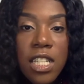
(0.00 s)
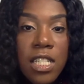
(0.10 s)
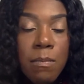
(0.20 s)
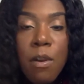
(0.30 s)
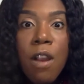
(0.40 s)

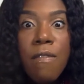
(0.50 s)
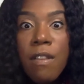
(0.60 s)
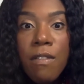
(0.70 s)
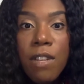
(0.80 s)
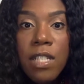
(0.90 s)
is perfect
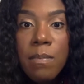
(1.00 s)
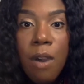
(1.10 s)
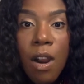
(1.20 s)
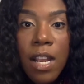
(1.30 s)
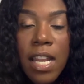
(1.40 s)
for this
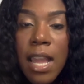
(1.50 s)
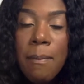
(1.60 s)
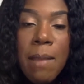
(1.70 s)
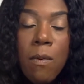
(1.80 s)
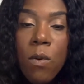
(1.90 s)
party and that
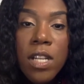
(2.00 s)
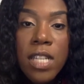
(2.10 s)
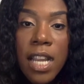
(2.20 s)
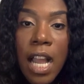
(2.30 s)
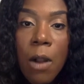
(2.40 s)
people want to
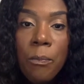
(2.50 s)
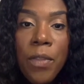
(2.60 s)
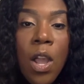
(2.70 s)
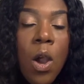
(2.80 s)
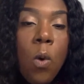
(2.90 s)
check out.
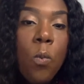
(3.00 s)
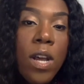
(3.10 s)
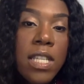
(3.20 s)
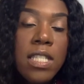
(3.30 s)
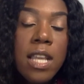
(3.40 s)

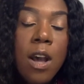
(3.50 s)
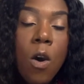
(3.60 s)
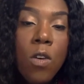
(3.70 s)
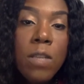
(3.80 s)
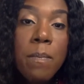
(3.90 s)
Once the
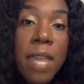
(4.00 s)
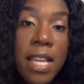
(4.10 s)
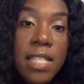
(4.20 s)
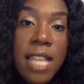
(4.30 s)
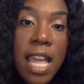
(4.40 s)
host
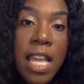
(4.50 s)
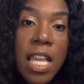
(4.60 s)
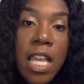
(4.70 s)
picks that,